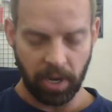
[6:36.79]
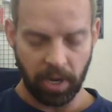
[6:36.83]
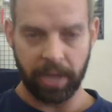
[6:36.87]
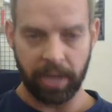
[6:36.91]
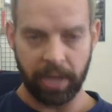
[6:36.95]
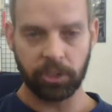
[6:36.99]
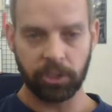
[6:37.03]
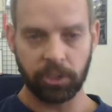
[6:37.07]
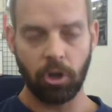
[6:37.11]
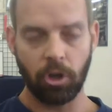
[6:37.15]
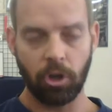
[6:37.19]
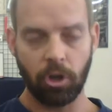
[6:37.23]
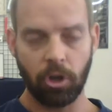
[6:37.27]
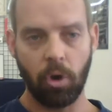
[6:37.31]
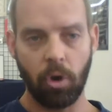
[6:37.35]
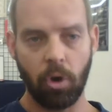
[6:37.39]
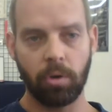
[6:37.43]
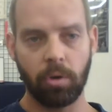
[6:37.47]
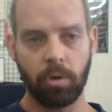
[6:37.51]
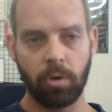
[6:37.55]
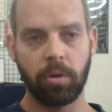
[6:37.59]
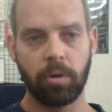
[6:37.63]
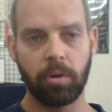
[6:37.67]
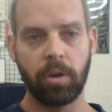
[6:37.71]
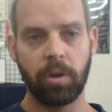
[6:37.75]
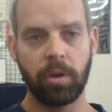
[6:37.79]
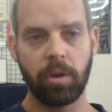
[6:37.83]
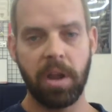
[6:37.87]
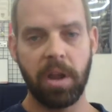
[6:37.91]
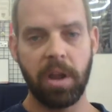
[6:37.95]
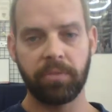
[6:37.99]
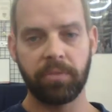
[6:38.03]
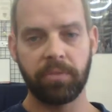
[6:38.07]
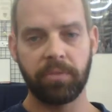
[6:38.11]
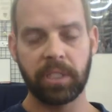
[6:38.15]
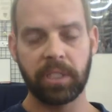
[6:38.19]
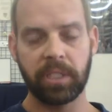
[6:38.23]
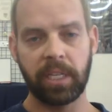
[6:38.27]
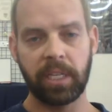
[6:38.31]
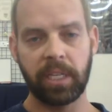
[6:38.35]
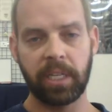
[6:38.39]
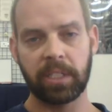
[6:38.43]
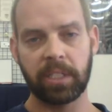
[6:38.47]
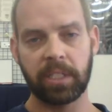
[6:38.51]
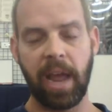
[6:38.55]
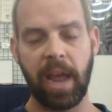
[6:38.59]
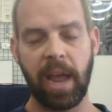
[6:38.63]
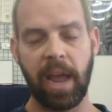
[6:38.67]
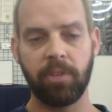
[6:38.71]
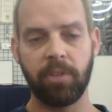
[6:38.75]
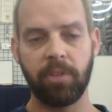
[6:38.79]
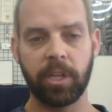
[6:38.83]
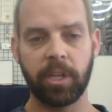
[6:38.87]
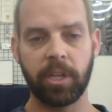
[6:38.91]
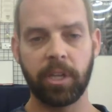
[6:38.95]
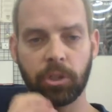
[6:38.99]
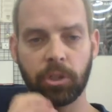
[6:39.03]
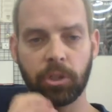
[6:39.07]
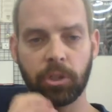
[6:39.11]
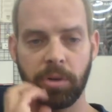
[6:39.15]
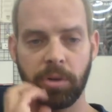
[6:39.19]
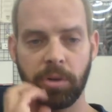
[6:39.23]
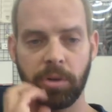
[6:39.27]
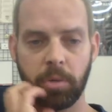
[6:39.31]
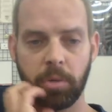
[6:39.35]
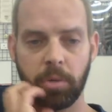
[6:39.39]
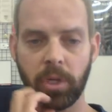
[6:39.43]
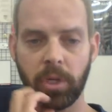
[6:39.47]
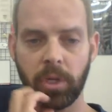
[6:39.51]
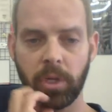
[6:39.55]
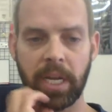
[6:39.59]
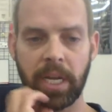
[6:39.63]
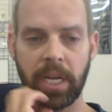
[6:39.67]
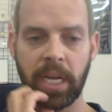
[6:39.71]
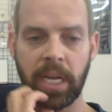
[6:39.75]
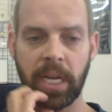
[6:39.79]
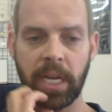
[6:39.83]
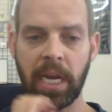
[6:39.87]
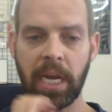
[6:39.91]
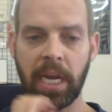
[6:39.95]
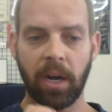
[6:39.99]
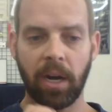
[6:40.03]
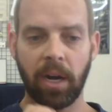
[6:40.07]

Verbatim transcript: and so if this kid doesn't have a history of bullying